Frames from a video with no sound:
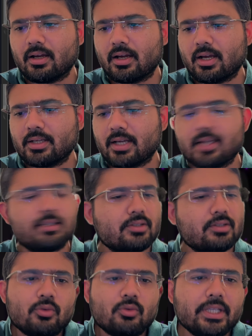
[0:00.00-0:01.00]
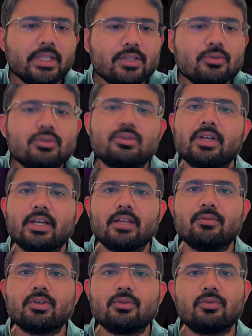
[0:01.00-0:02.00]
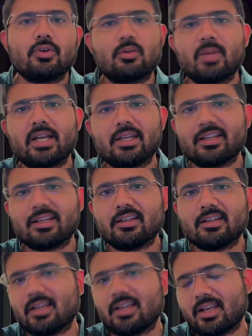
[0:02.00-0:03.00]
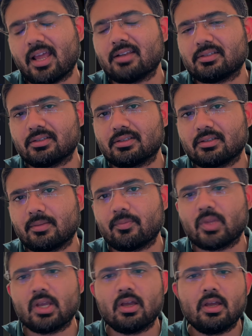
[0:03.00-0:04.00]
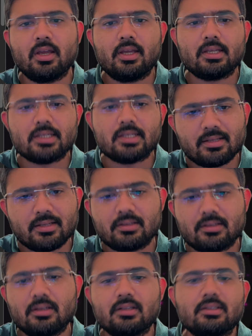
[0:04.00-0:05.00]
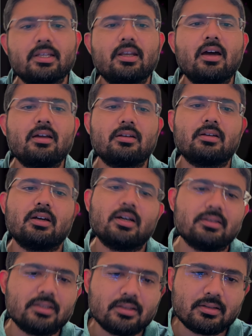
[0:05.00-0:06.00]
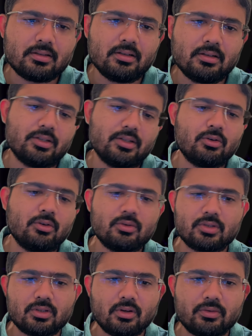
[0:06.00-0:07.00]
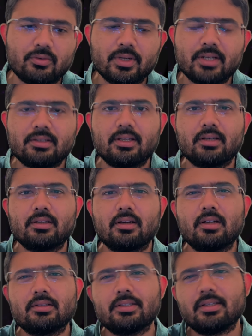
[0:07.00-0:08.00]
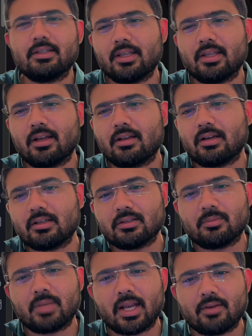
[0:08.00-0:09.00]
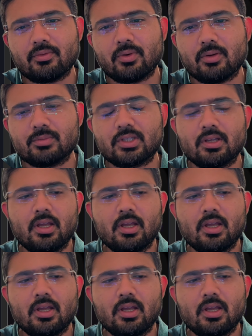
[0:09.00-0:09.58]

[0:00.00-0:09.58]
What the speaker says: I only use TradingView for my technical analysis. Yes, there are other softwares, and there are other platforms